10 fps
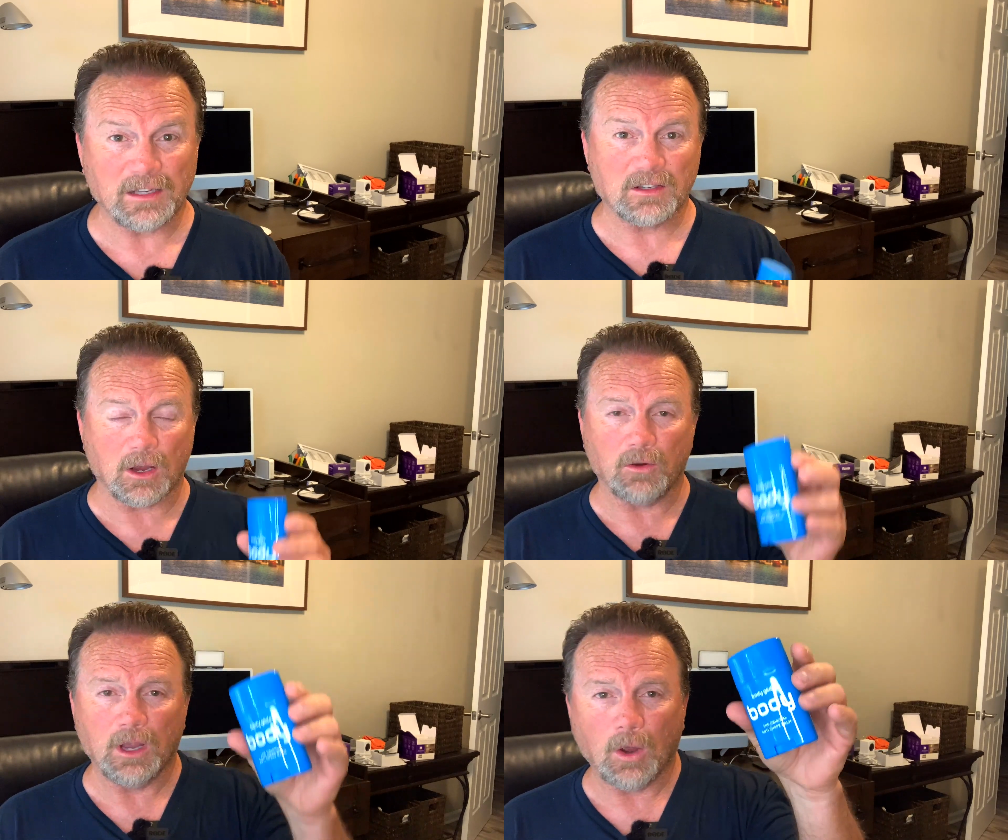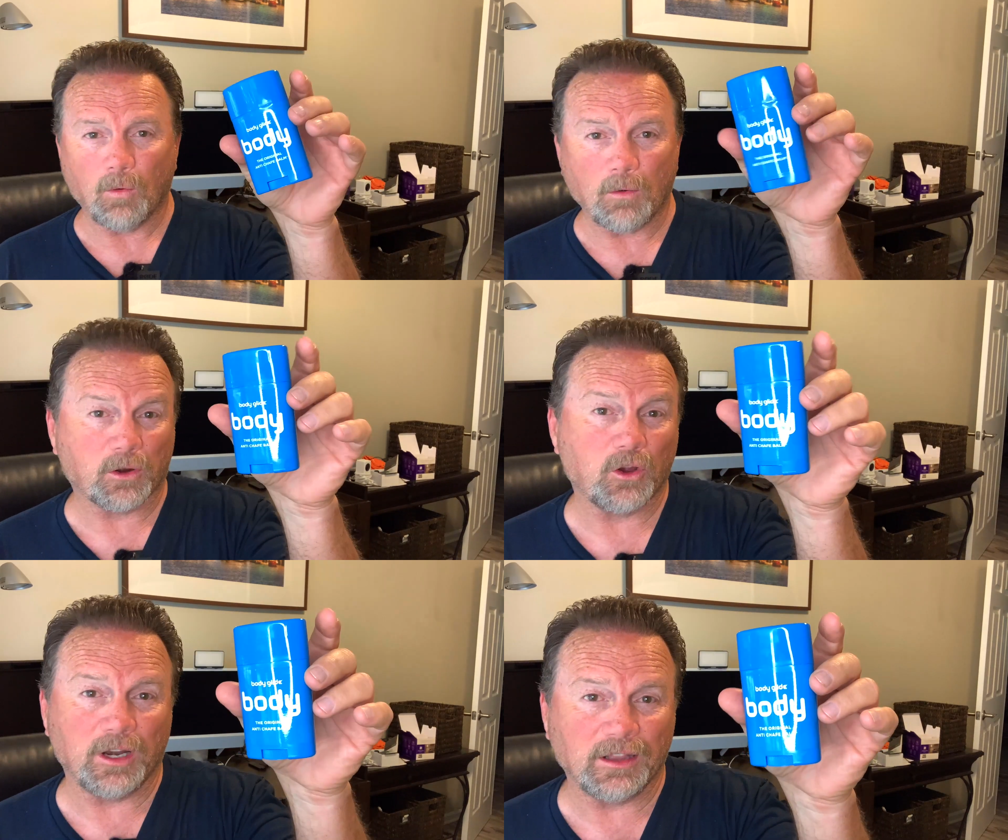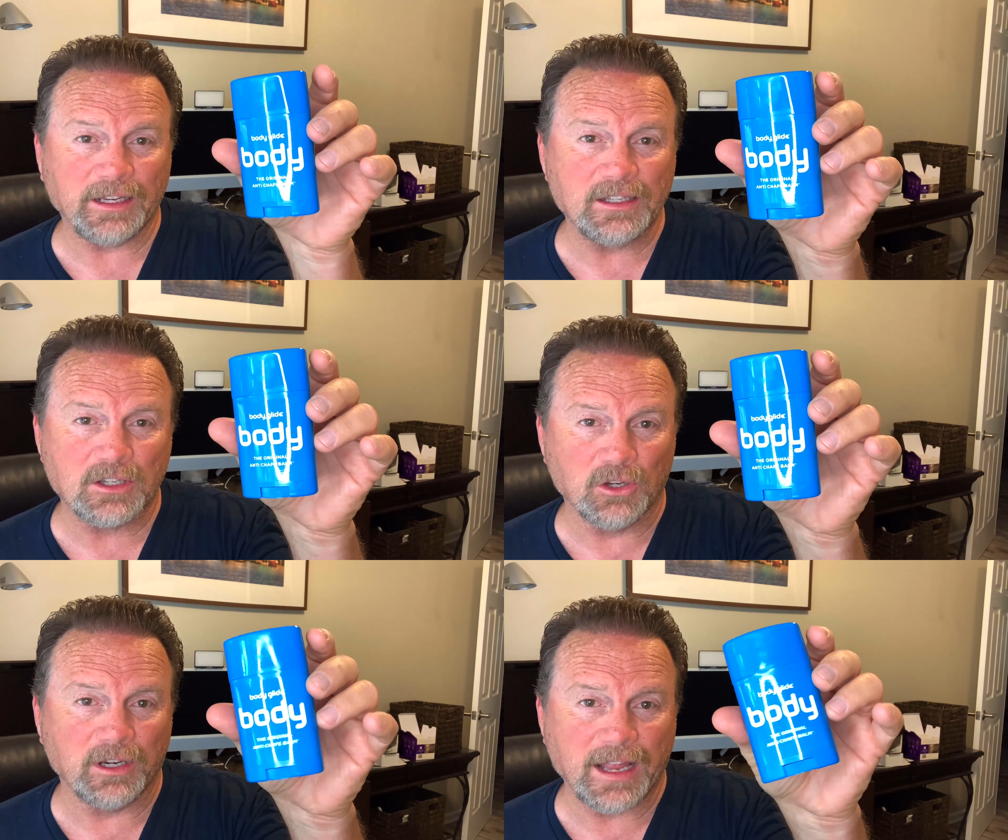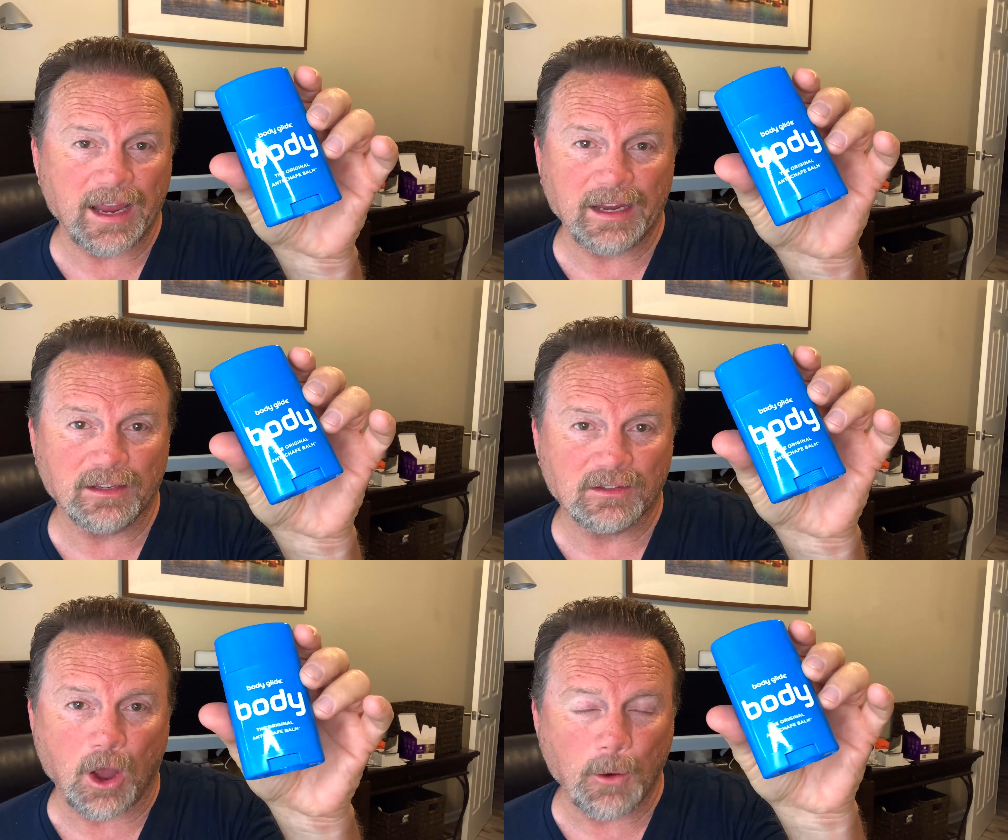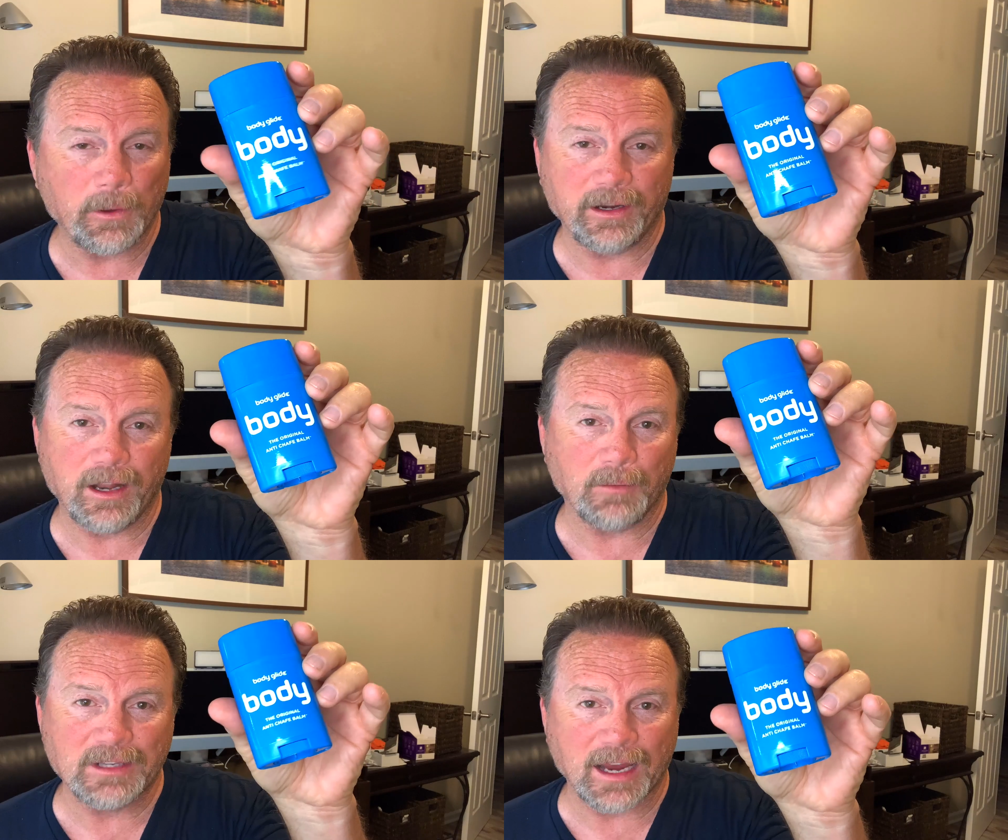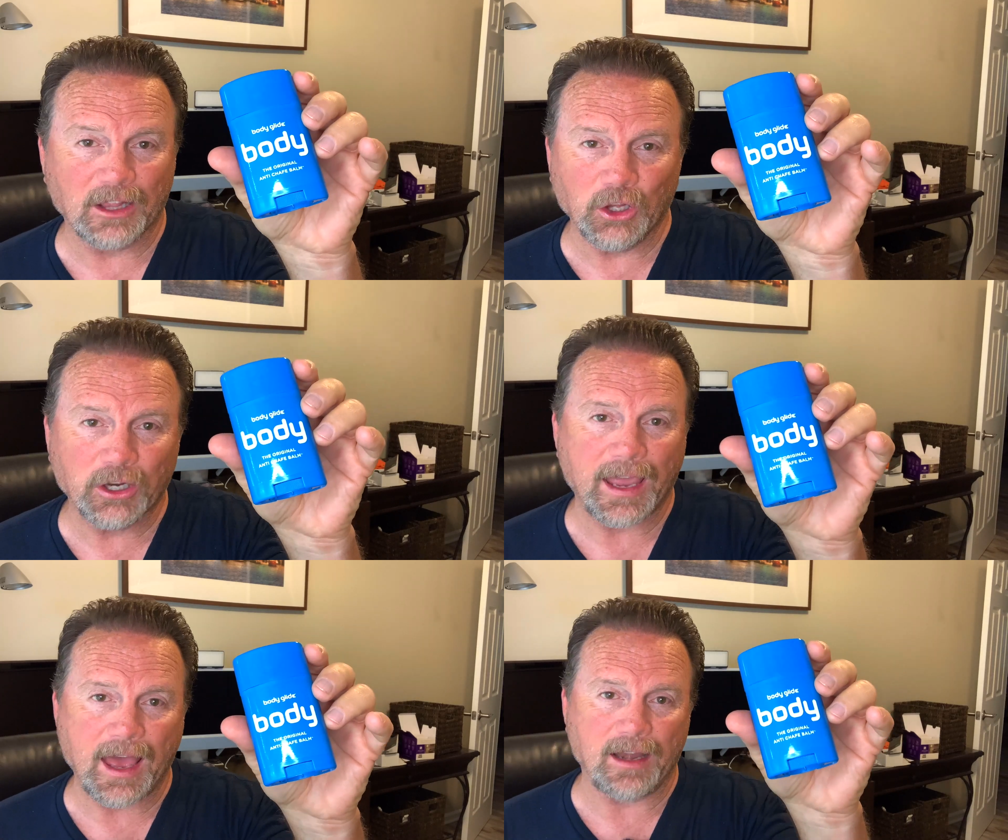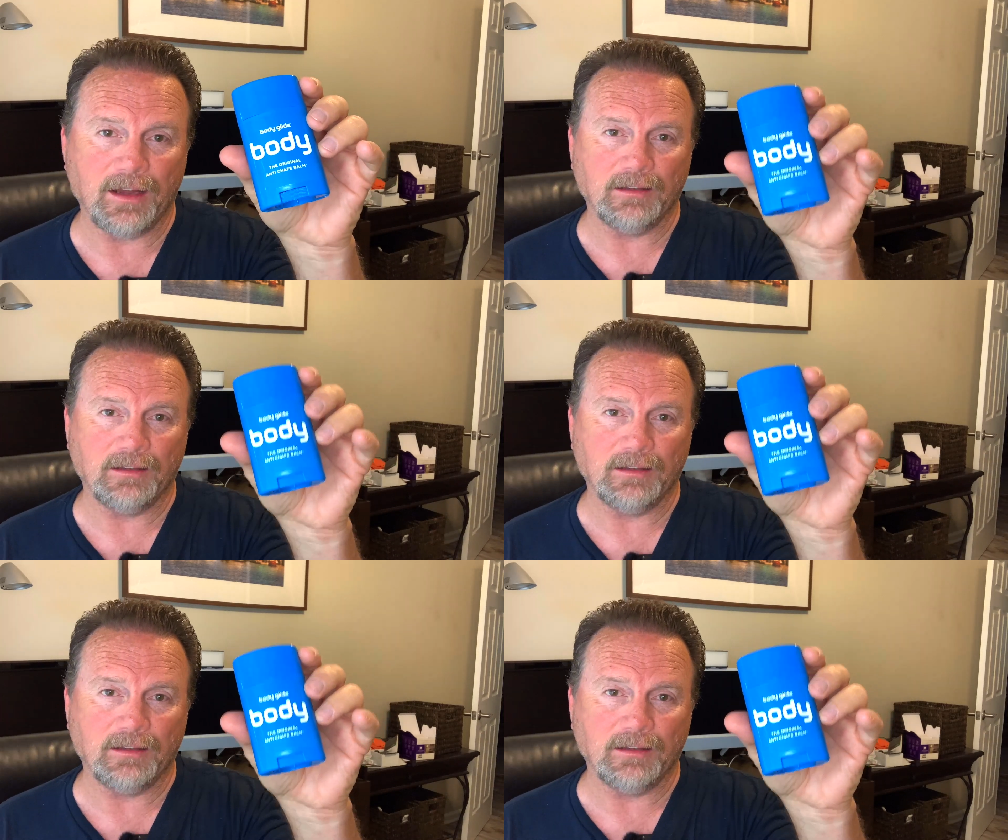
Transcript: So what we're gonna at least do today is open it up and take a look at it.